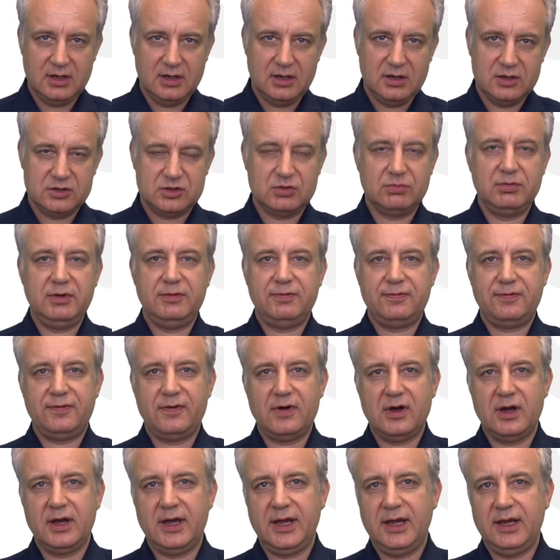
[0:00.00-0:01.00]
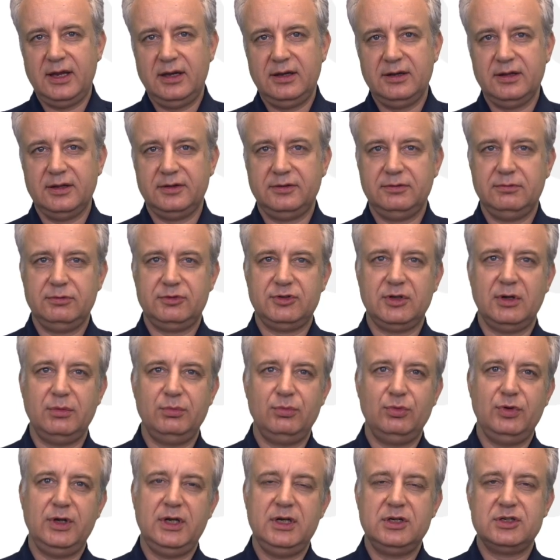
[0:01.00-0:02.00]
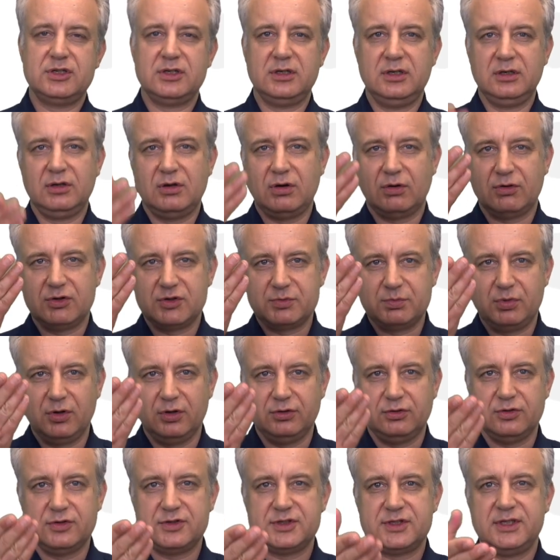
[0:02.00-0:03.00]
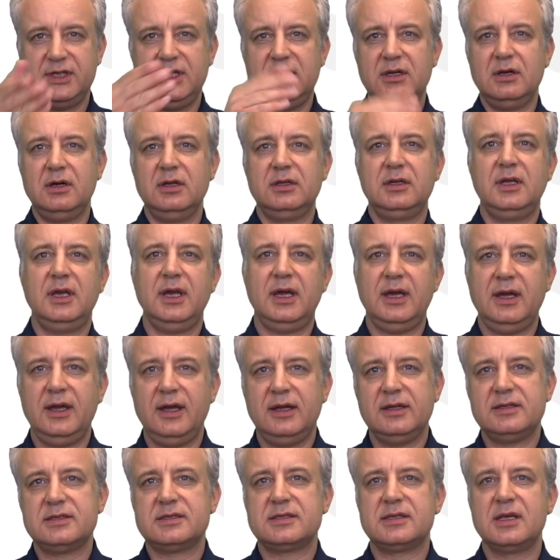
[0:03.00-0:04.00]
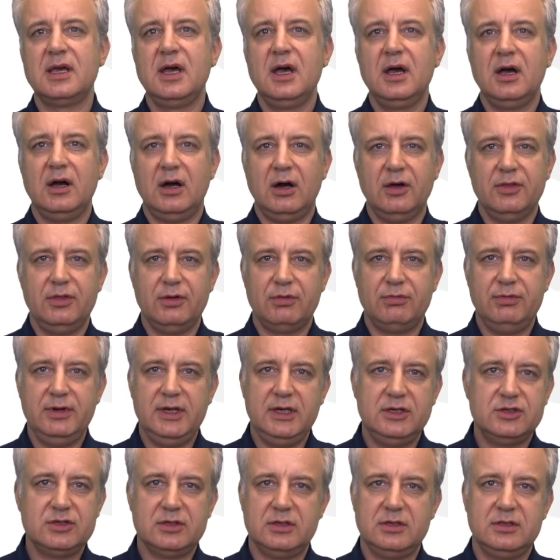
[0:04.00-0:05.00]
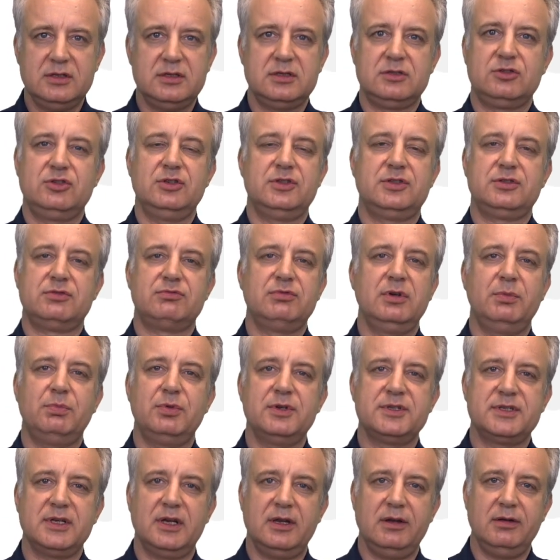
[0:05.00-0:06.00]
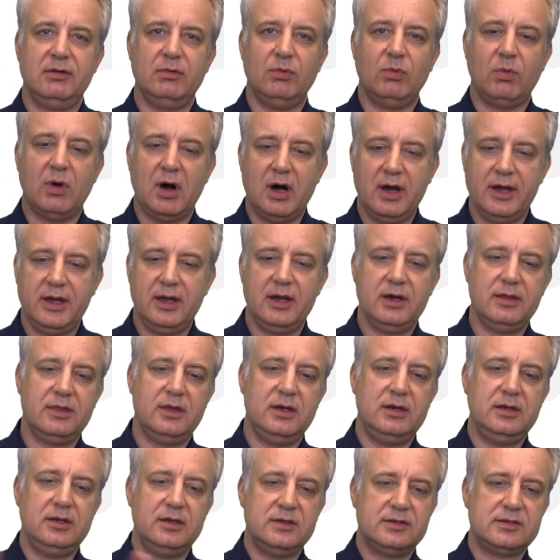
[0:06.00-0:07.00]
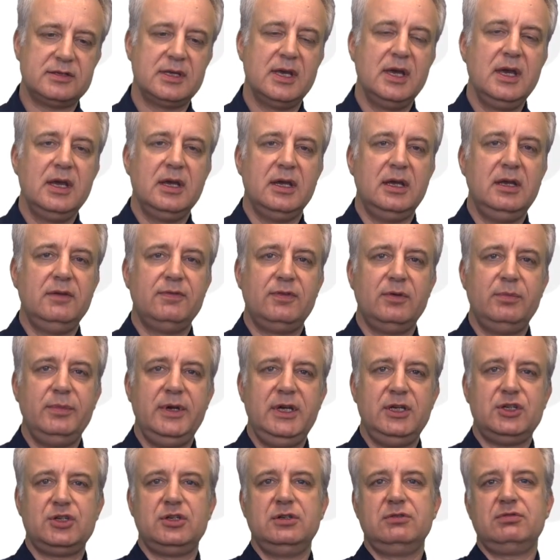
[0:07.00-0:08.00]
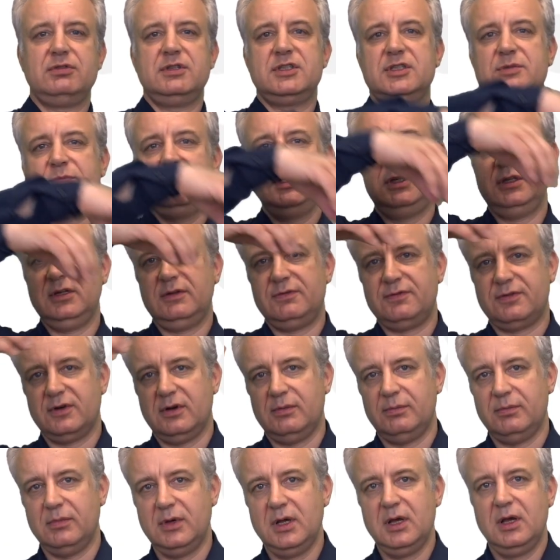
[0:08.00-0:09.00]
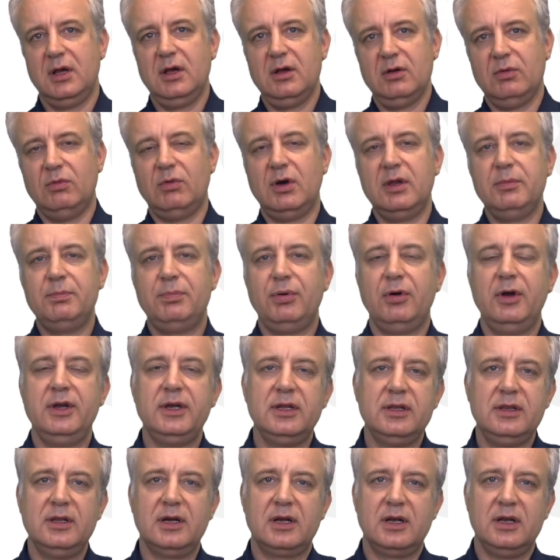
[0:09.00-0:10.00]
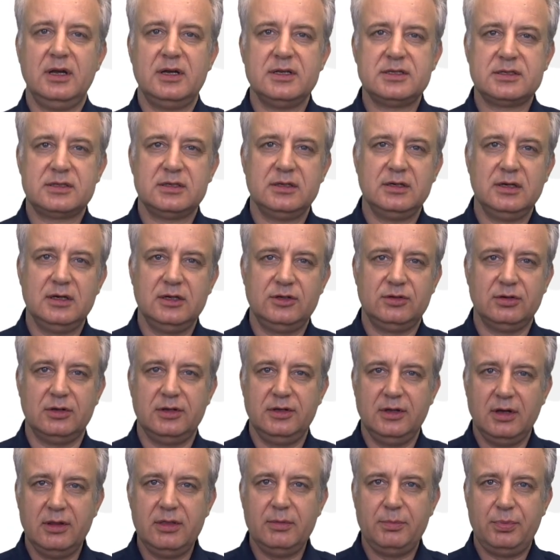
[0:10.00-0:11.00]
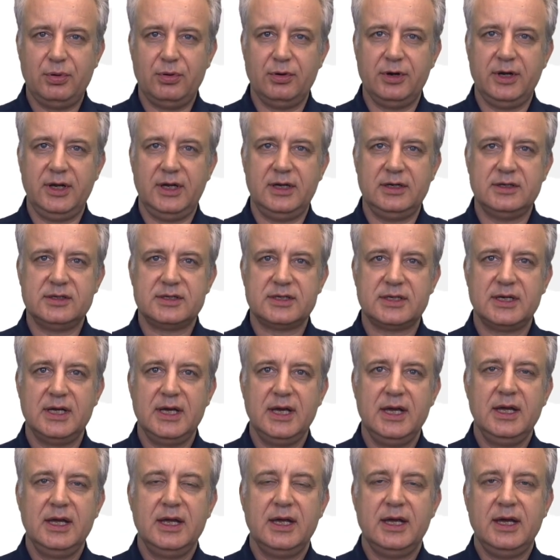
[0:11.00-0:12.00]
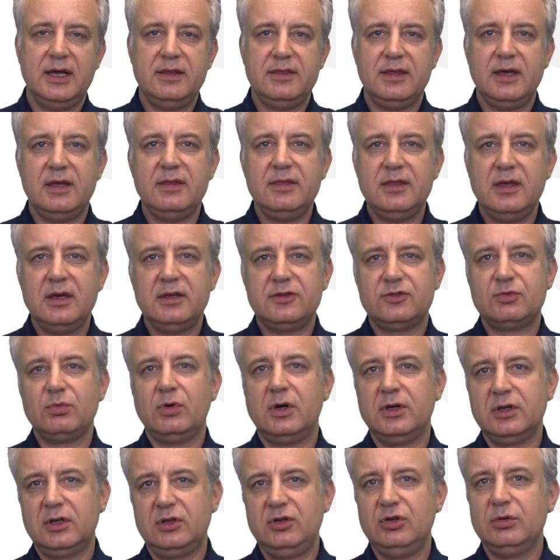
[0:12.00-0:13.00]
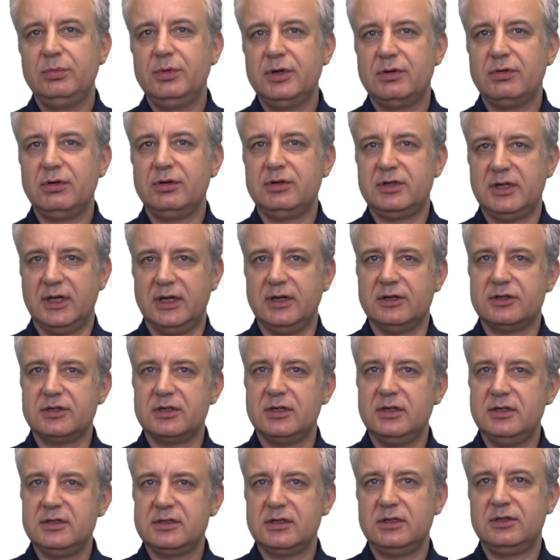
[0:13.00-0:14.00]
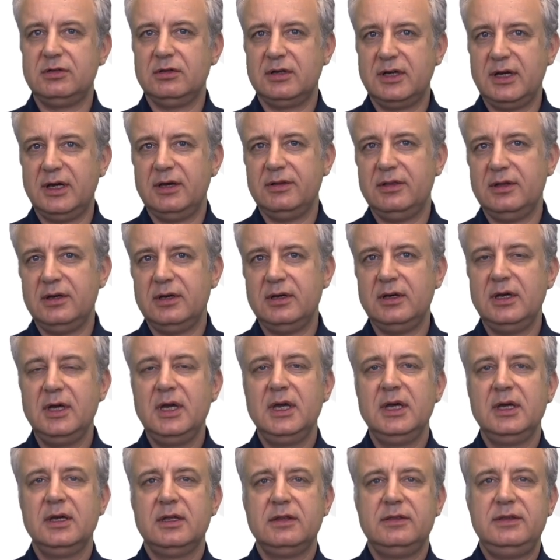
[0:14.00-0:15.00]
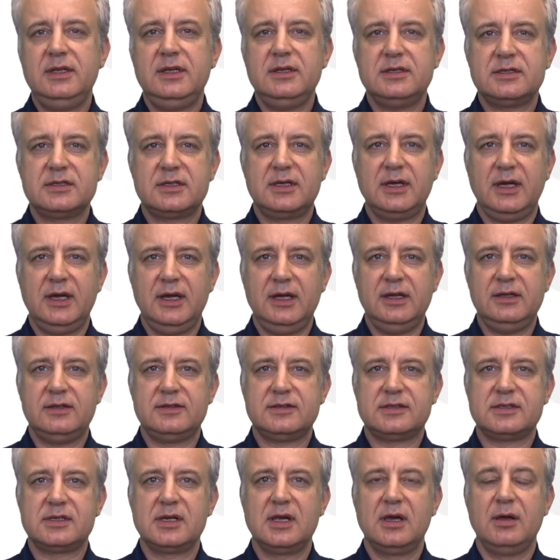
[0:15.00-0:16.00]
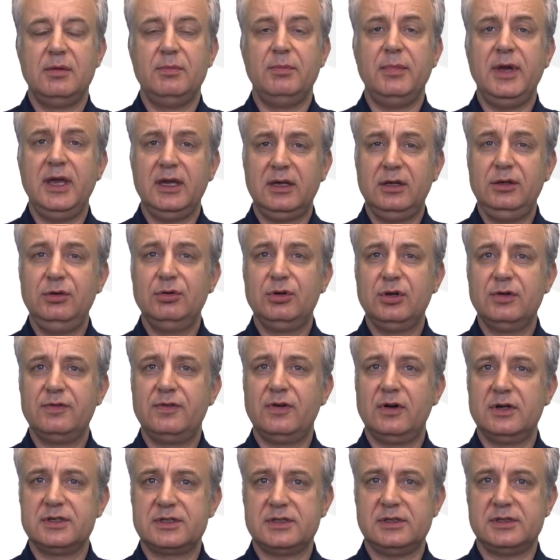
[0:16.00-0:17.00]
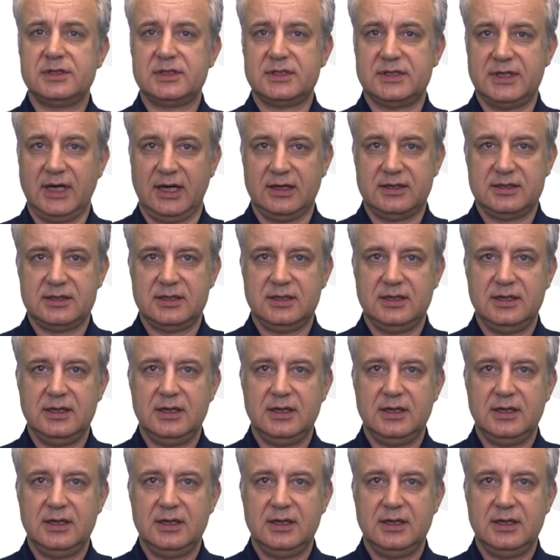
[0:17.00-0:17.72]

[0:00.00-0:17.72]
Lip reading: So we find that some regions correspond to CNOT gates, other regions just represent wire, that is, information transmitted from one point in the cluster to another point, and then there's one qubit rotations, and together these gates make a universal set.